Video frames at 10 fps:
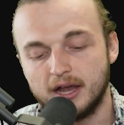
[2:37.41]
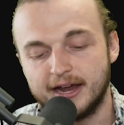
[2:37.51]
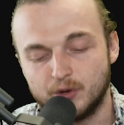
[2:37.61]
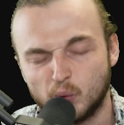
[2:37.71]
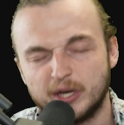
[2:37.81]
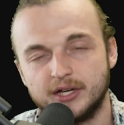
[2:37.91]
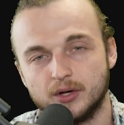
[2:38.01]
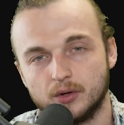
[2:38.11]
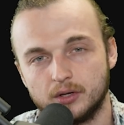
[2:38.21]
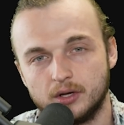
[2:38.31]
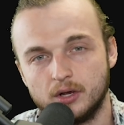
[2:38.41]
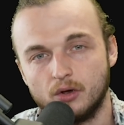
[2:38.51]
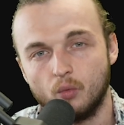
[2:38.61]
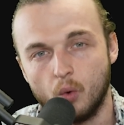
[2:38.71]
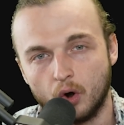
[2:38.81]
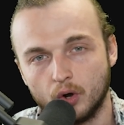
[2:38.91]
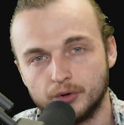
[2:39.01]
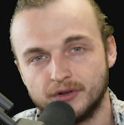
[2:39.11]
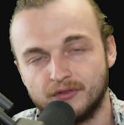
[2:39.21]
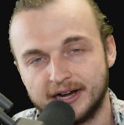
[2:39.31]
a real
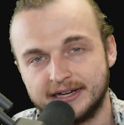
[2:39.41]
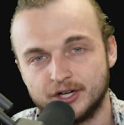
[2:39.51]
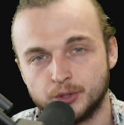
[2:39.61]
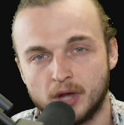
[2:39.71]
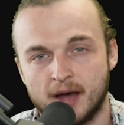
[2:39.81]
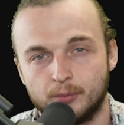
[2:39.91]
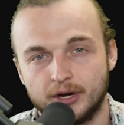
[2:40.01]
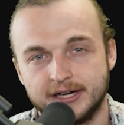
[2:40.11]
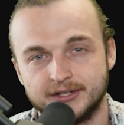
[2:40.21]
world financial operating